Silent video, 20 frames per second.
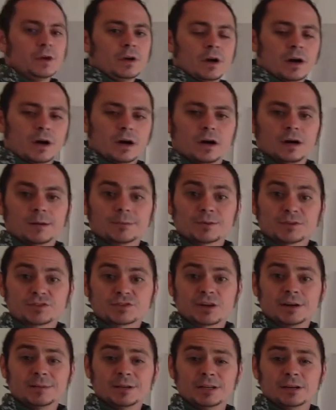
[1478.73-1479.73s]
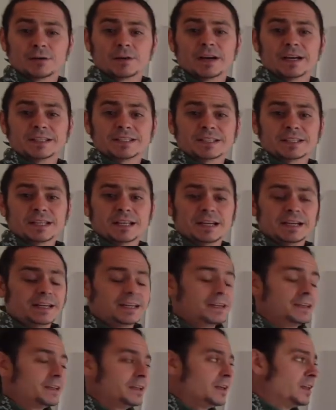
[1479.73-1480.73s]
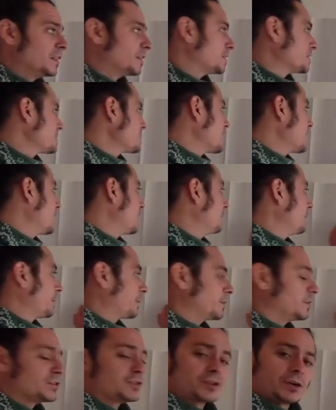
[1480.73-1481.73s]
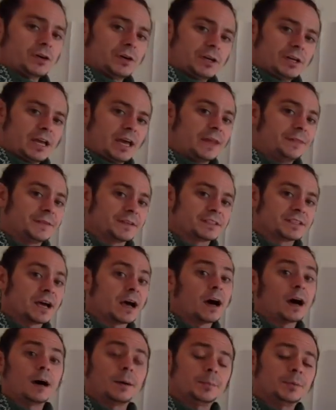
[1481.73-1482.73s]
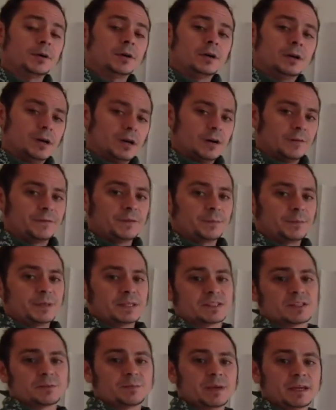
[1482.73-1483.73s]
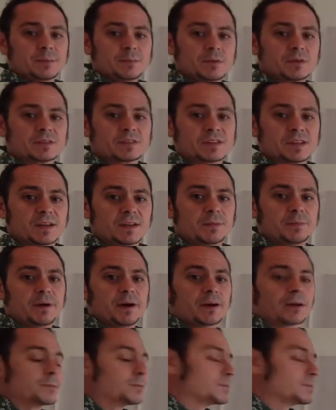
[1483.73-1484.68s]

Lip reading: I'm going to draw my horizon line. This time I'm going to draw it at the top of the piece of paper instead of the bottom.